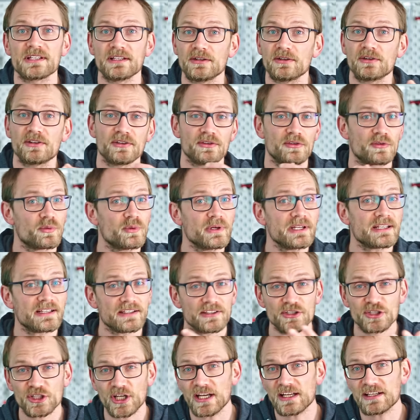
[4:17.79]
and you can tweak
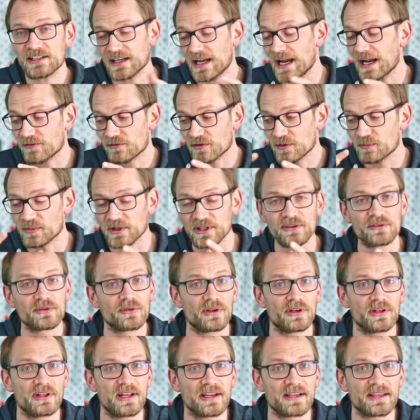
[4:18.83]
and change every bit
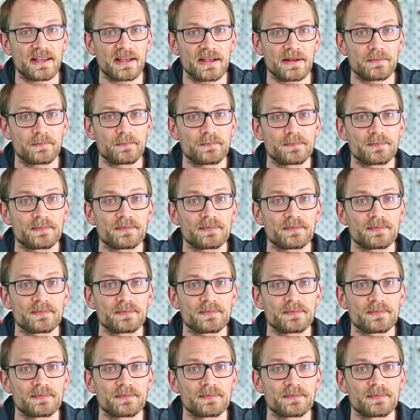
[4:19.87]
to your liking.